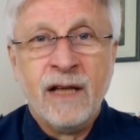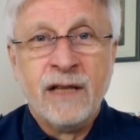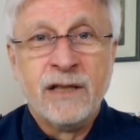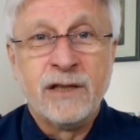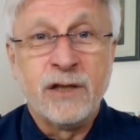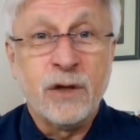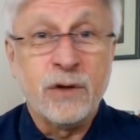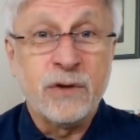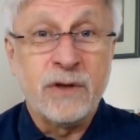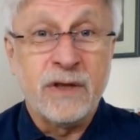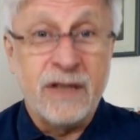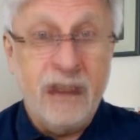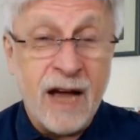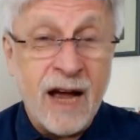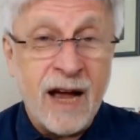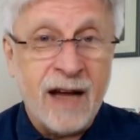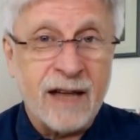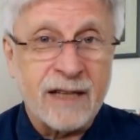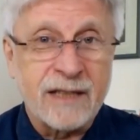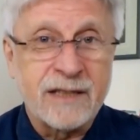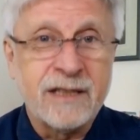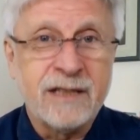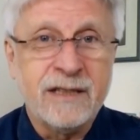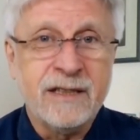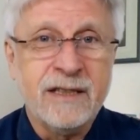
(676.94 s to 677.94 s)
So
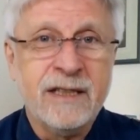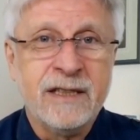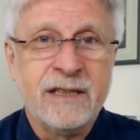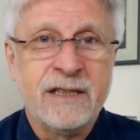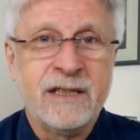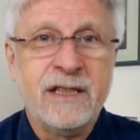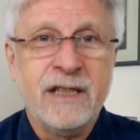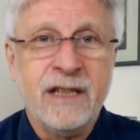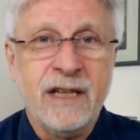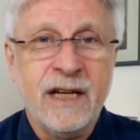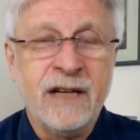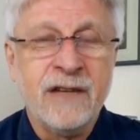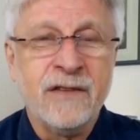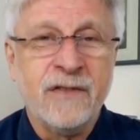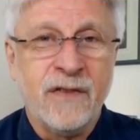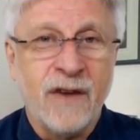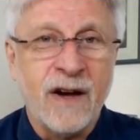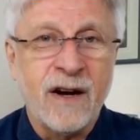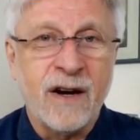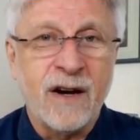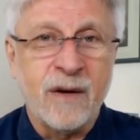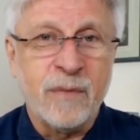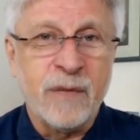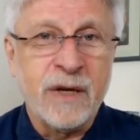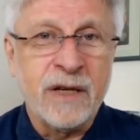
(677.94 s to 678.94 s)
that is the
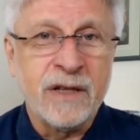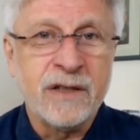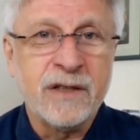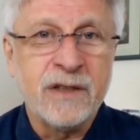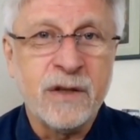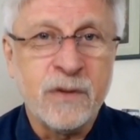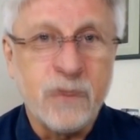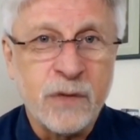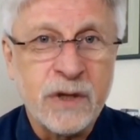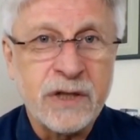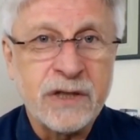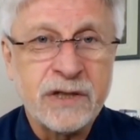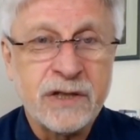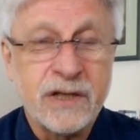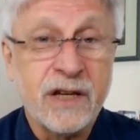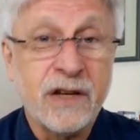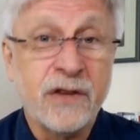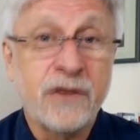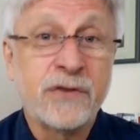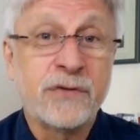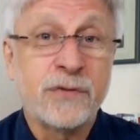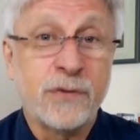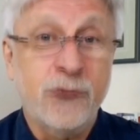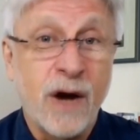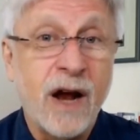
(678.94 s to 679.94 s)
environment in which they
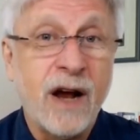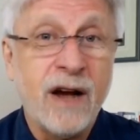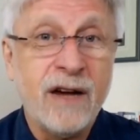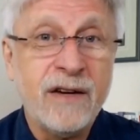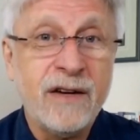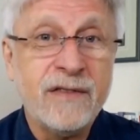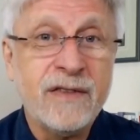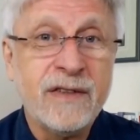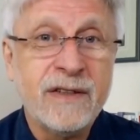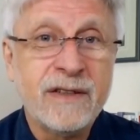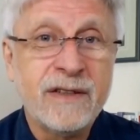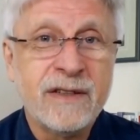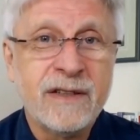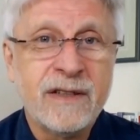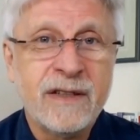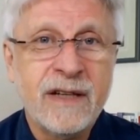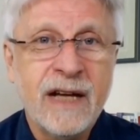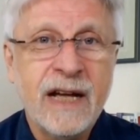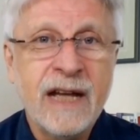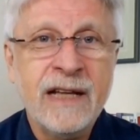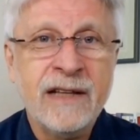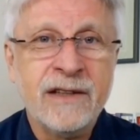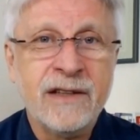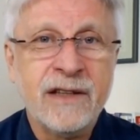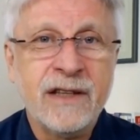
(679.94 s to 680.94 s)
thrive.
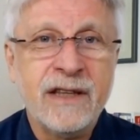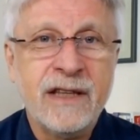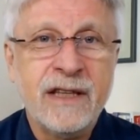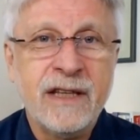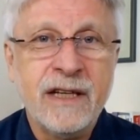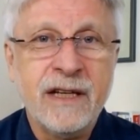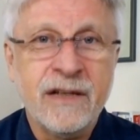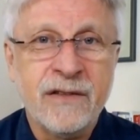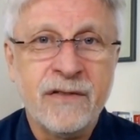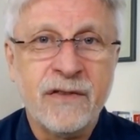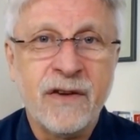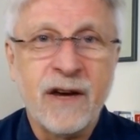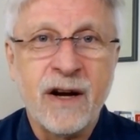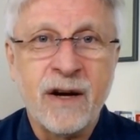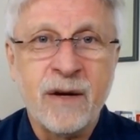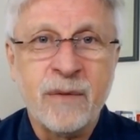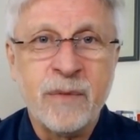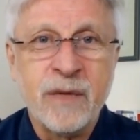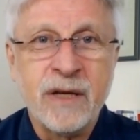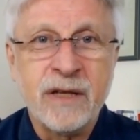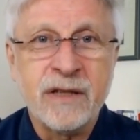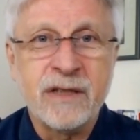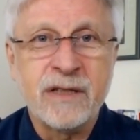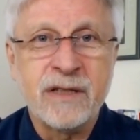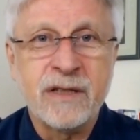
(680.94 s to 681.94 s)
And the
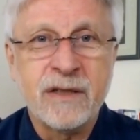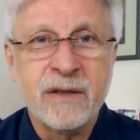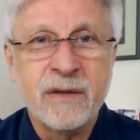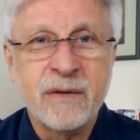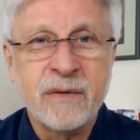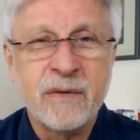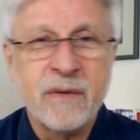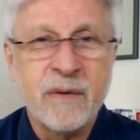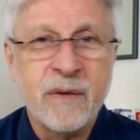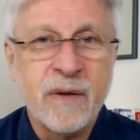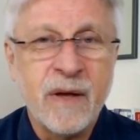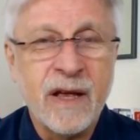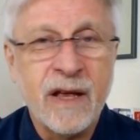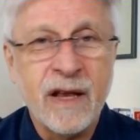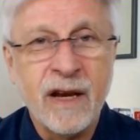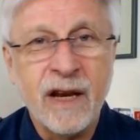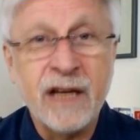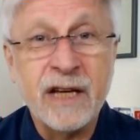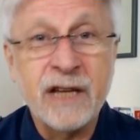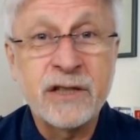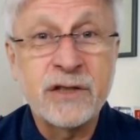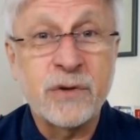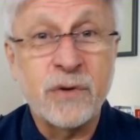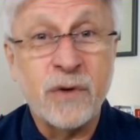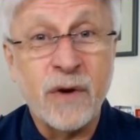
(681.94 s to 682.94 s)
environment
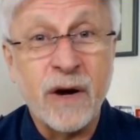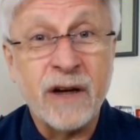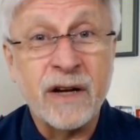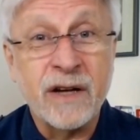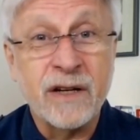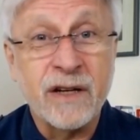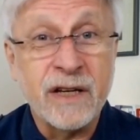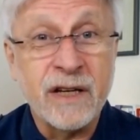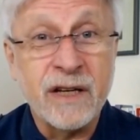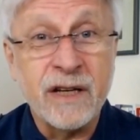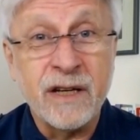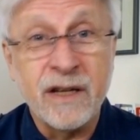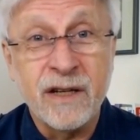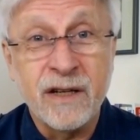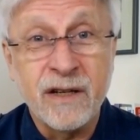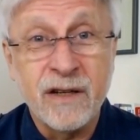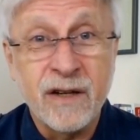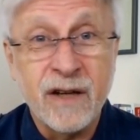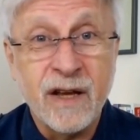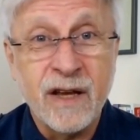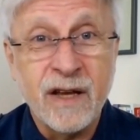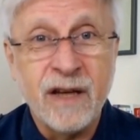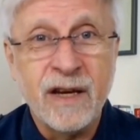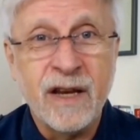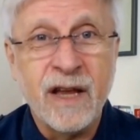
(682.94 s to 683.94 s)
electrically
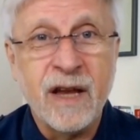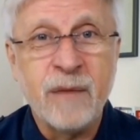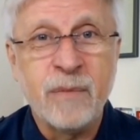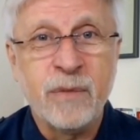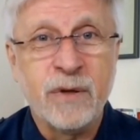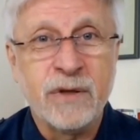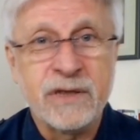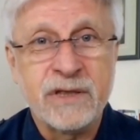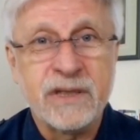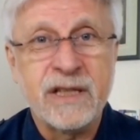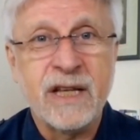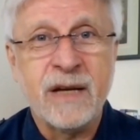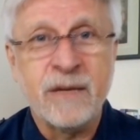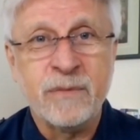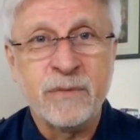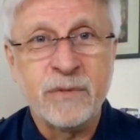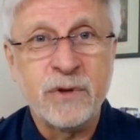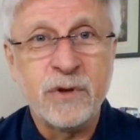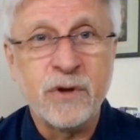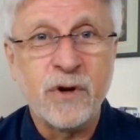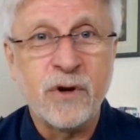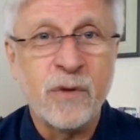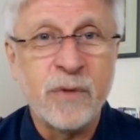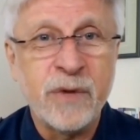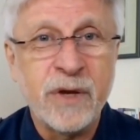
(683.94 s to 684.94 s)
enables them
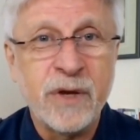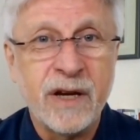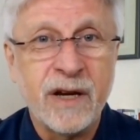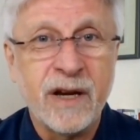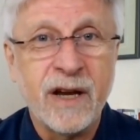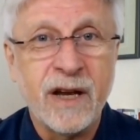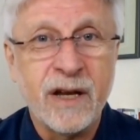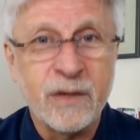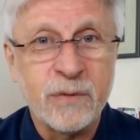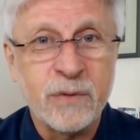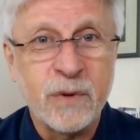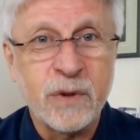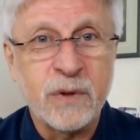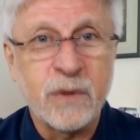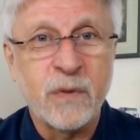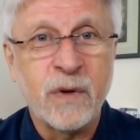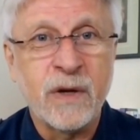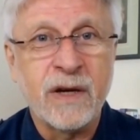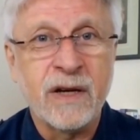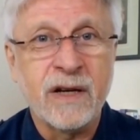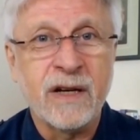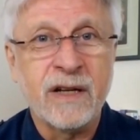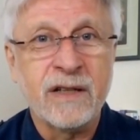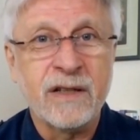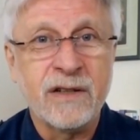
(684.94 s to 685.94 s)
to communicate with
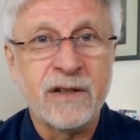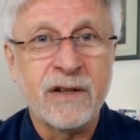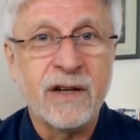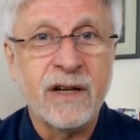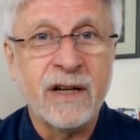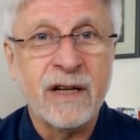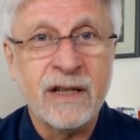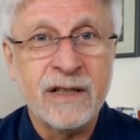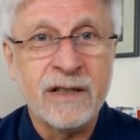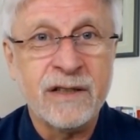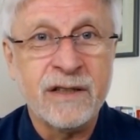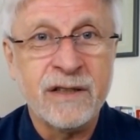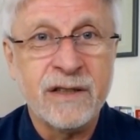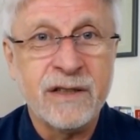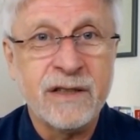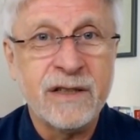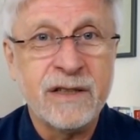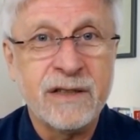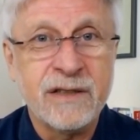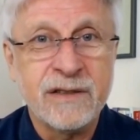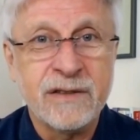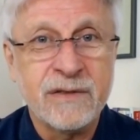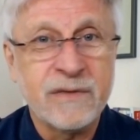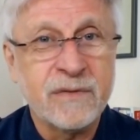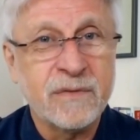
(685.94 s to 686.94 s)
one another and
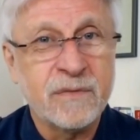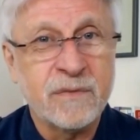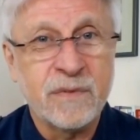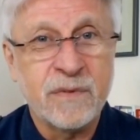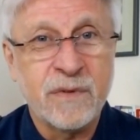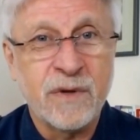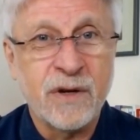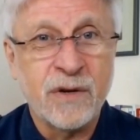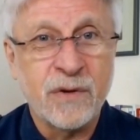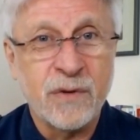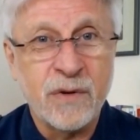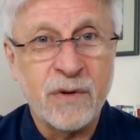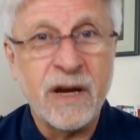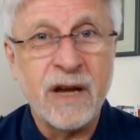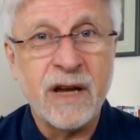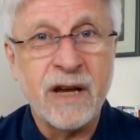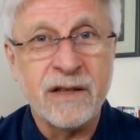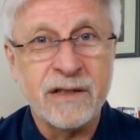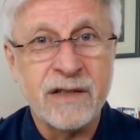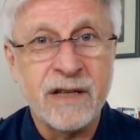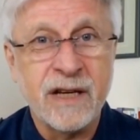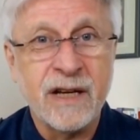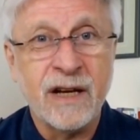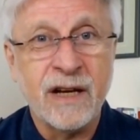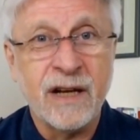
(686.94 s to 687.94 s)
uh,
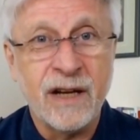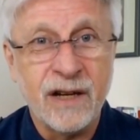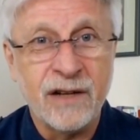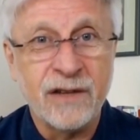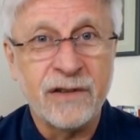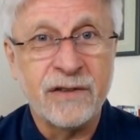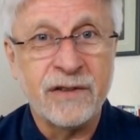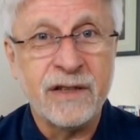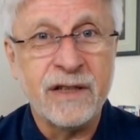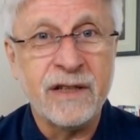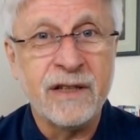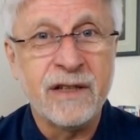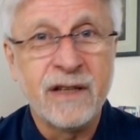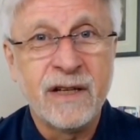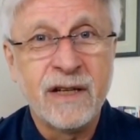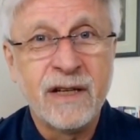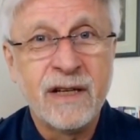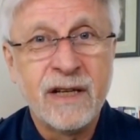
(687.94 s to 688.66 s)
create a healthy,